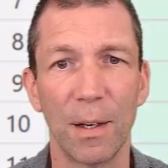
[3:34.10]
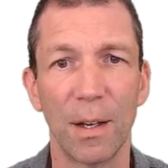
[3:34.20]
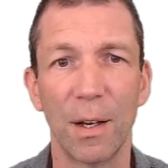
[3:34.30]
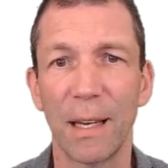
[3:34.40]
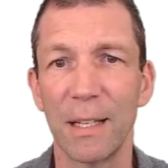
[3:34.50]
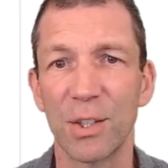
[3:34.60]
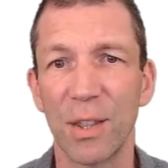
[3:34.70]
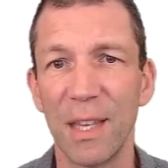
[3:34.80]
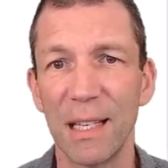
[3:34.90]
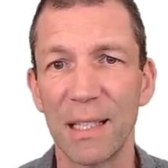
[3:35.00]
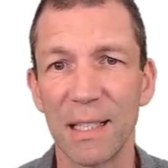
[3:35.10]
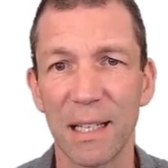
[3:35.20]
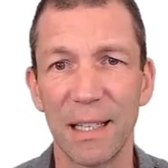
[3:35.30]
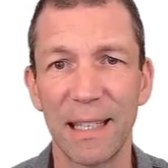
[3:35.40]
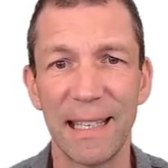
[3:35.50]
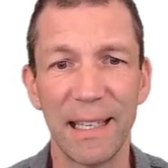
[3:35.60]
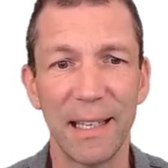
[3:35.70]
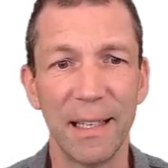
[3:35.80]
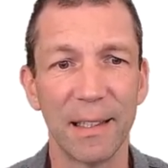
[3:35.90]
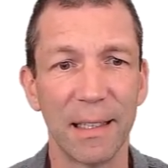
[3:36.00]
Okay, so this
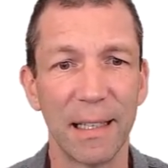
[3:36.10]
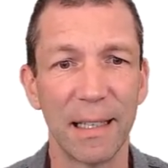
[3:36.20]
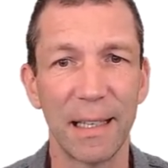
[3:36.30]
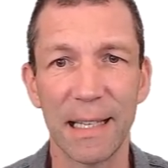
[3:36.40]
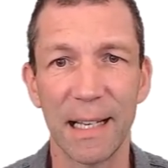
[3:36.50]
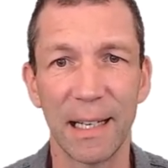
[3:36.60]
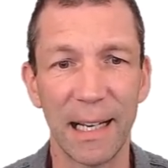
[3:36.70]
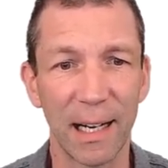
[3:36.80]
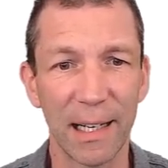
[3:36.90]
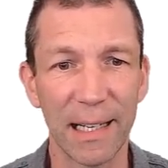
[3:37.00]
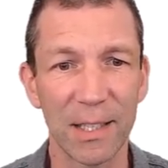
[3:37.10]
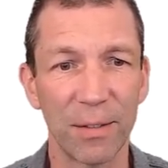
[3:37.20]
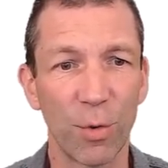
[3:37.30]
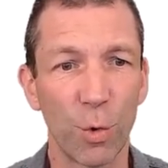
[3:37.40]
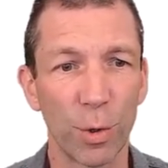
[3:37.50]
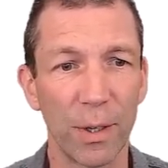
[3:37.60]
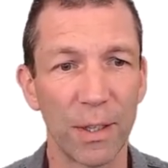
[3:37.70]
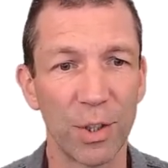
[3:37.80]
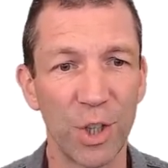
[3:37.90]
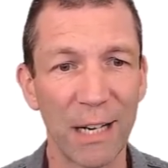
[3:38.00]
here is a little list of all
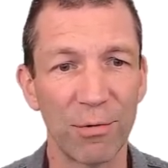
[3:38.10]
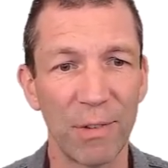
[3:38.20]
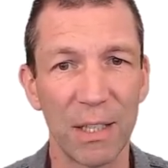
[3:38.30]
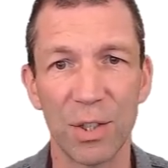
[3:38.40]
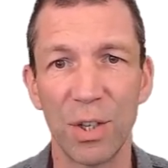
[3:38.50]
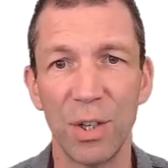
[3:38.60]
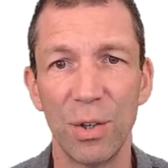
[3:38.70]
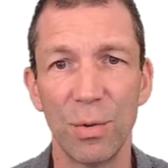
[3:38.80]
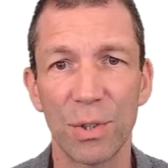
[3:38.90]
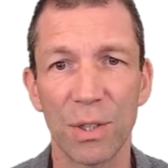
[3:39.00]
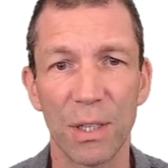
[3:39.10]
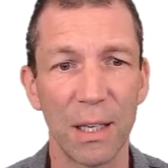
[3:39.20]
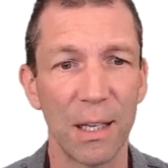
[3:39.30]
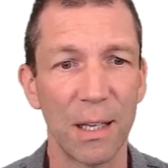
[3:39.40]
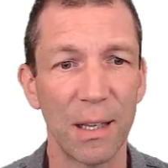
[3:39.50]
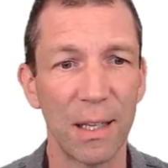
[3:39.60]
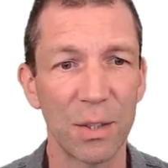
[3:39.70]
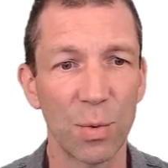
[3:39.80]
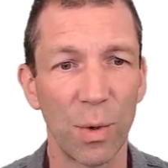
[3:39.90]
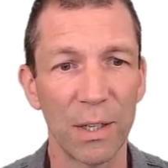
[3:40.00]
January stews.
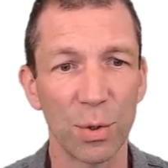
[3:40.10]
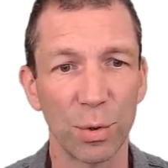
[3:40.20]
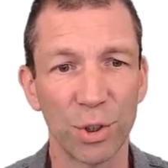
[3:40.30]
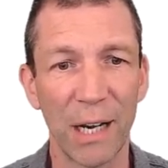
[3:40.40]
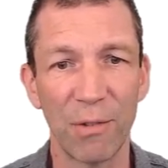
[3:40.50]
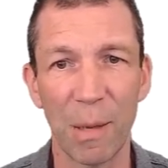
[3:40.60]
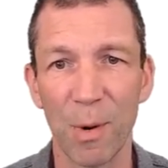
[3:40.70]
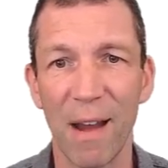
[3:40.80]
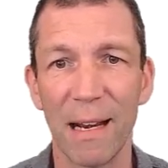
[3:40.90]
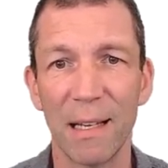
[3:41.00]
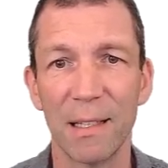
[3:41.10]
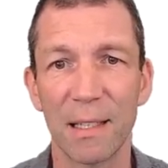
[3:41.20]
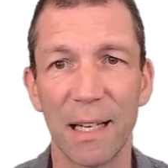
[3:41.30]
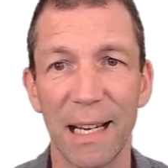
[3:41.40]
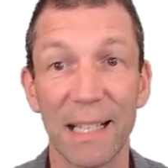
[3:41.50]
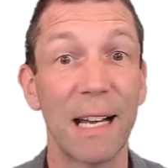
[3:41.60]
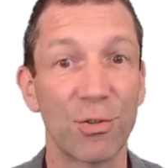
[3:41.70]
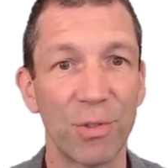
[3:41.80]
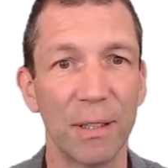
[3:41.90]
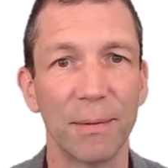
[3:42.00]
This one is all January Morenas,
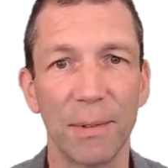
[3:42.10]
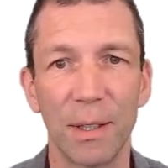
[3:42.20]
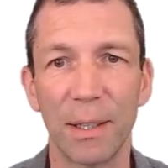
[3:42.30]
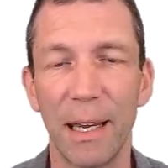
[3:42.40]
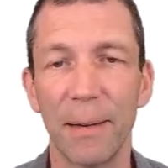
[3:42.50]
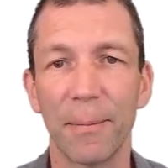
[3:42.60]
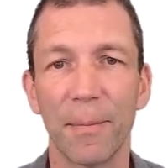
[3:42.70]
etc. Okay.